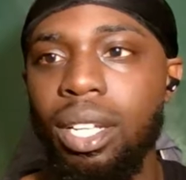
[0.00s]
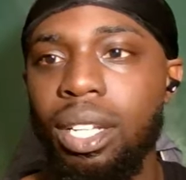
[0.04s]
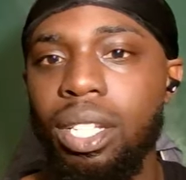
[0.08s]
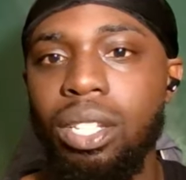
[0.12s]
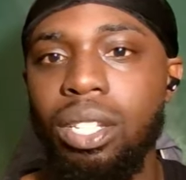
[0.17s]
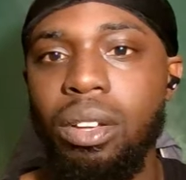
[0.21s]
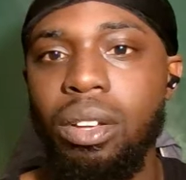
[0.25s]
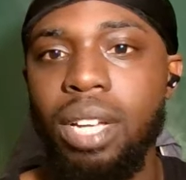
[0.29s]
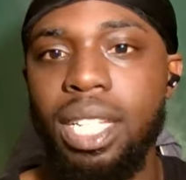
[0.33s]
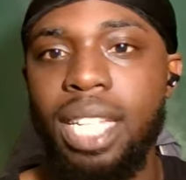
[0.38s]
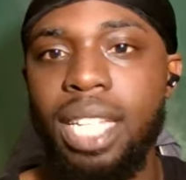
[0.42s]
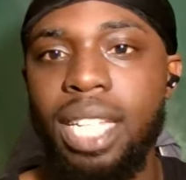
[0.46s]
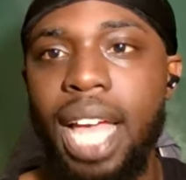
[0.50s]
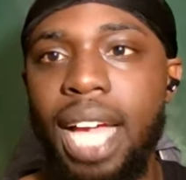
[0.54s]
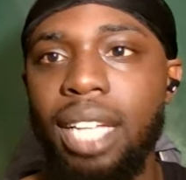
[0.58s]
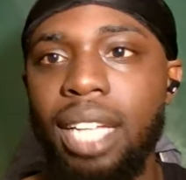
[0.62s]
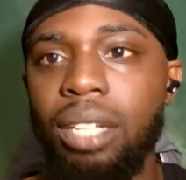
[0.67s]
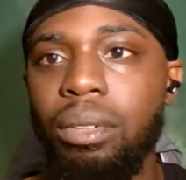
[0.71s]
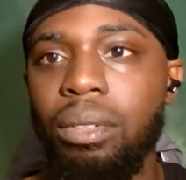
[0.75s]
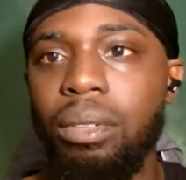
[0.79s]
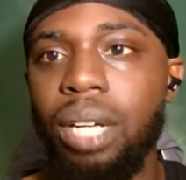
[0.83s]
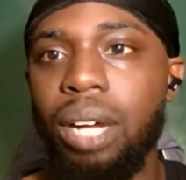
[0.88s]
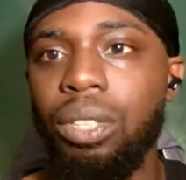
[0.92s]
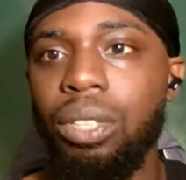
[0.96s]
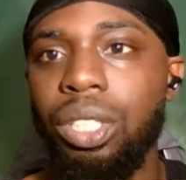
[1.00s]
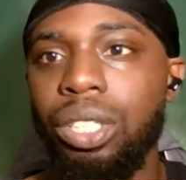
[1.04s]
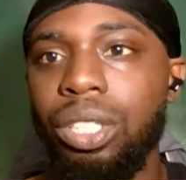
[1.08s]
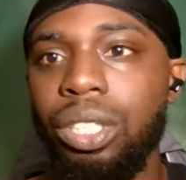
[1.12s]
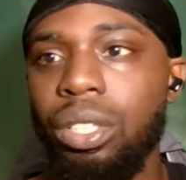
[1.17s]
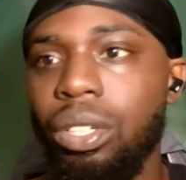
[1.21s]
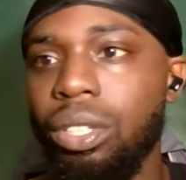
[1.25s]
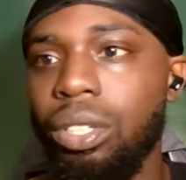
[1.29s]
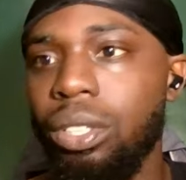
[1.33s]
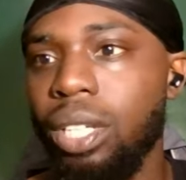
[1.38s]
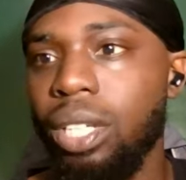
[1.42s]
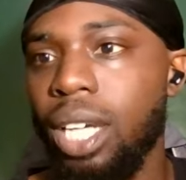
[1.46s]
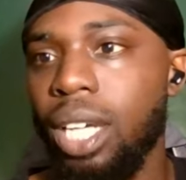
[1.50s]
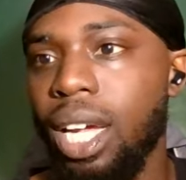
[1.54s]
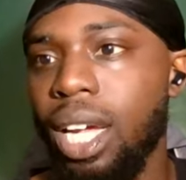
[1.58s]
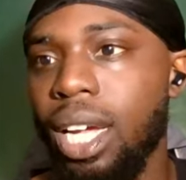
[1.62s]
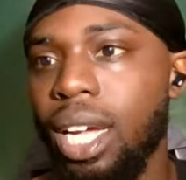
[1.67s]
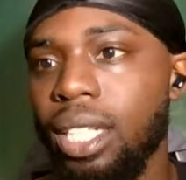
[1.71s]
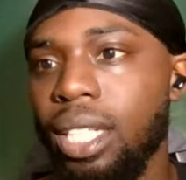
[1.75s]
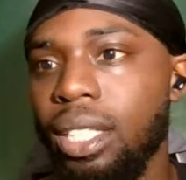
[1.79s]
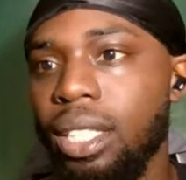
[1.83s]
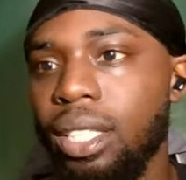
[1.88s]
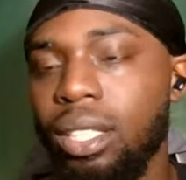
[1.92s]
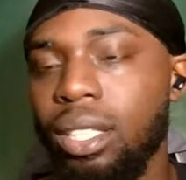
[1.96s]
So exactly what I was showing you
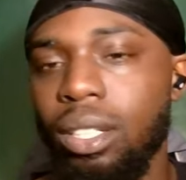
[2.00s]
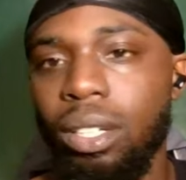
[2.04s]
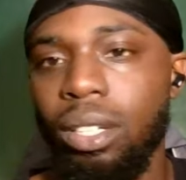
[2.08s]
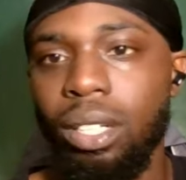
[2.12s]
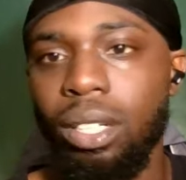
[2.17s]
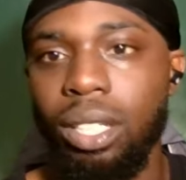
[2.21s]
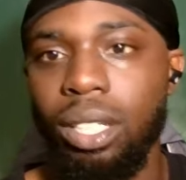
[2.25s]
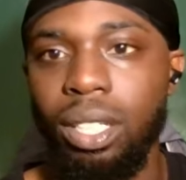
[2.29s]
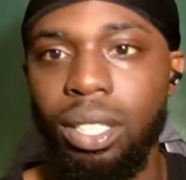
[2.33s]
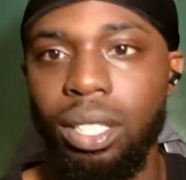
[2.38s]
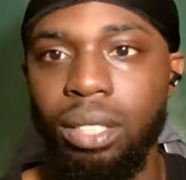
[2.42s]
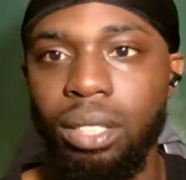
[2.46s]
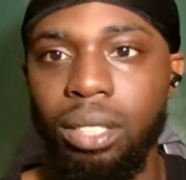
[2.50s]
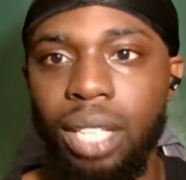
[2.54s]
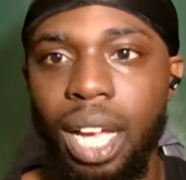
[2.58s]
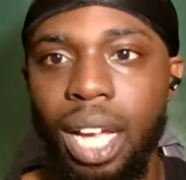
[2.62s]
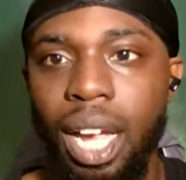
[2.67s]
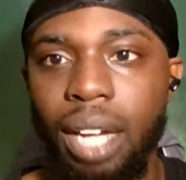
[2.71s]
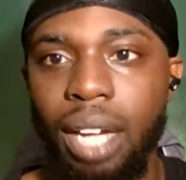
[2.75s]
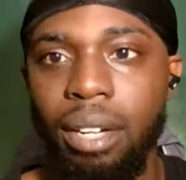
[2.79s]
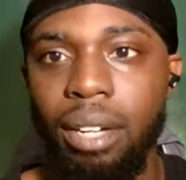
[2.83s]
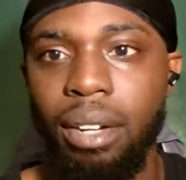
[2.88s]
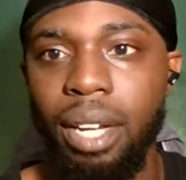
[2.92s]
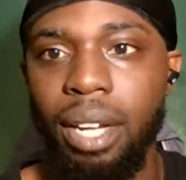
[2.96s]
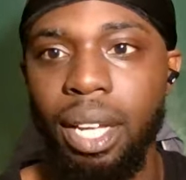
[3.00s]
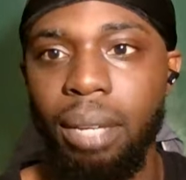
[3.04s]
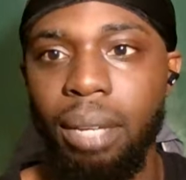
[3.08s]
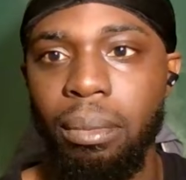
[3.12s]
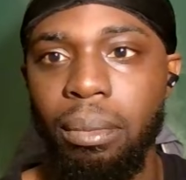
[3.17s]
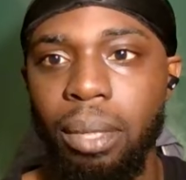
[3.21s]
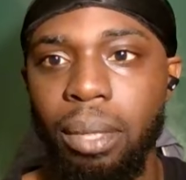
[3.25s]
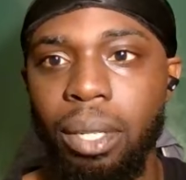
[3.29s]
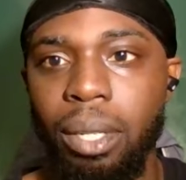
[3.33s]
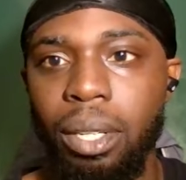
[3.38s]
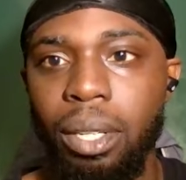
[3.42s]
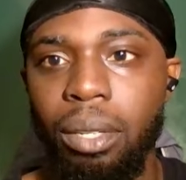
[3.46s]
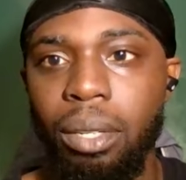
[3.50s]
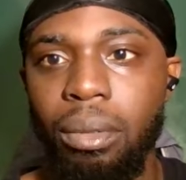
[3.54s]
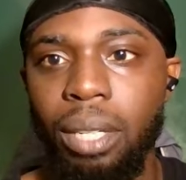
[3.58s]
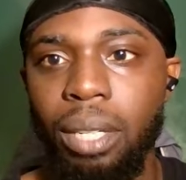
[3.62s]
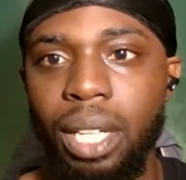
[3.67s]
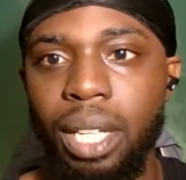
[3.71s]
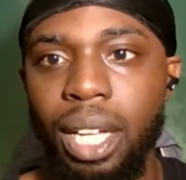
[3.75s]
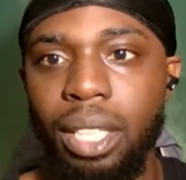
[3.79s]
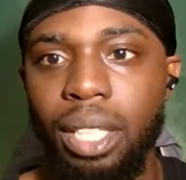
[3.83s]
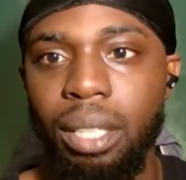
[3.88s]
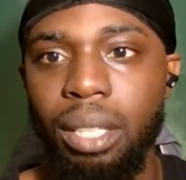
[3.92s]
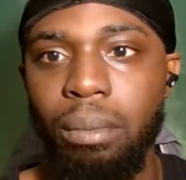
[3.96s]
guys on the little diagram, we
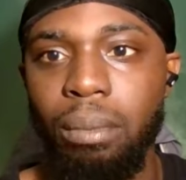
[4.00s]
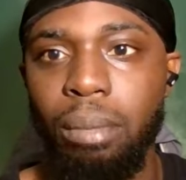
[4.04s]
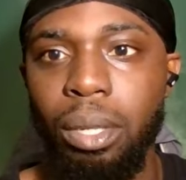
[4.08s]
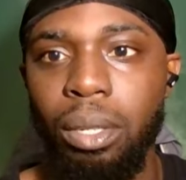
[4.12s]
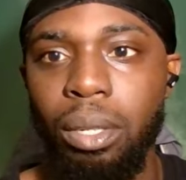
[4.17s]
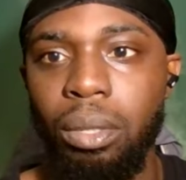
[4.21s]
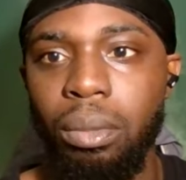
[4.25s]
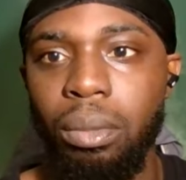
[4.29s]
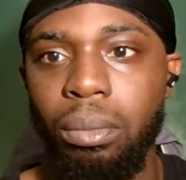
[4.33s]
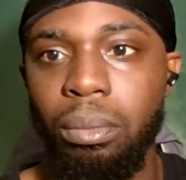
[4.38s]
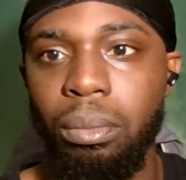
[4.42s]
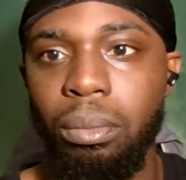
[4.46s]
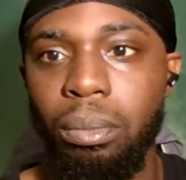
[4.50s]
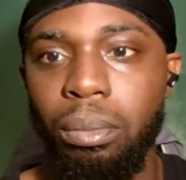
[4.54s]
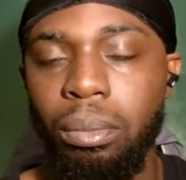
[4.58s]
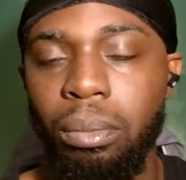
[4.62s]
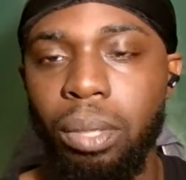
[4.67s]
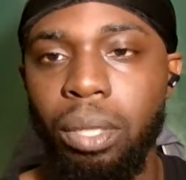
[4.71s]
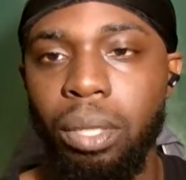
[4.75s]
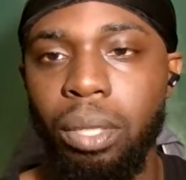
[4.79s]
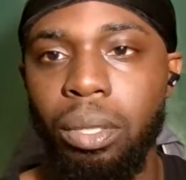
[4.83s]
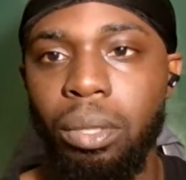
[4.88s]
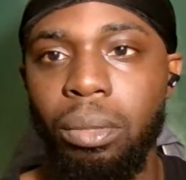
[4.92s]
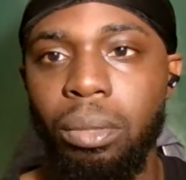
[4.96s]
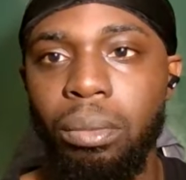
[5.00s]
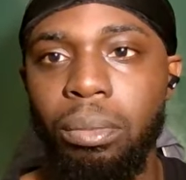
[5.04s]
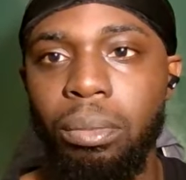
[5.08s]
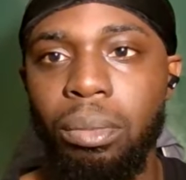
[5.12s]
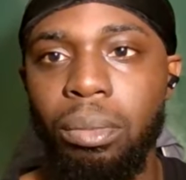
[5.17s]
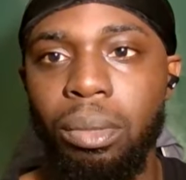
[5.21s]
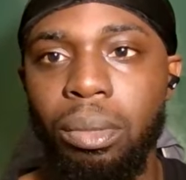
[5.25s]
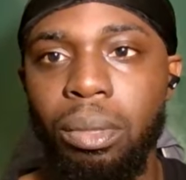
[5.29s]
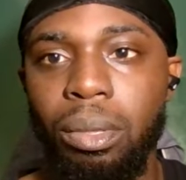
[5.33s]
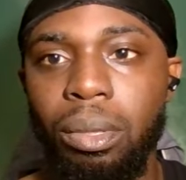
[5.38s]
got the boom, boom,